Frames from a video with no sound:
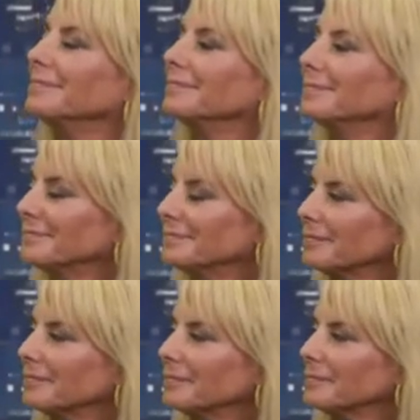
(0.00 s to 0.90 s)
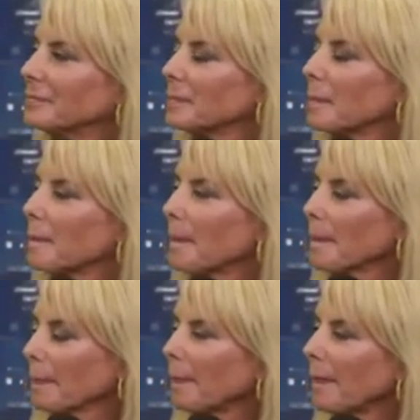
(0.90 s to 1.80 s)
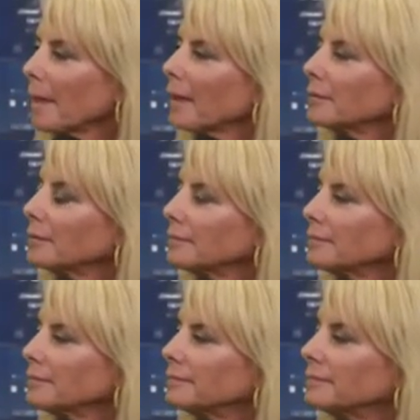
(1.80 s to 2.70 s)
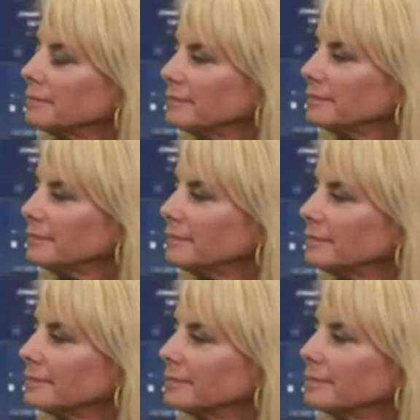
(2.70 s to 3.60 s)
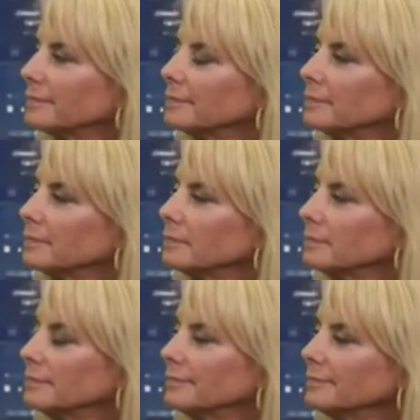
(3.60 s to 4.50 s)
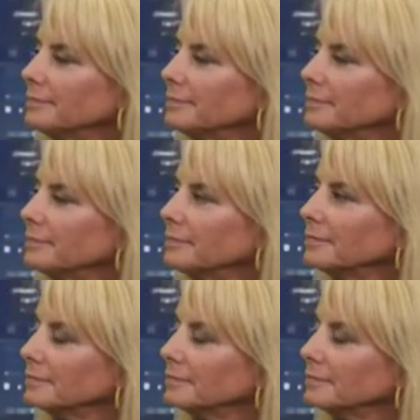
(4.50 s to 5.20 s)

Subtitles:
(not speaking)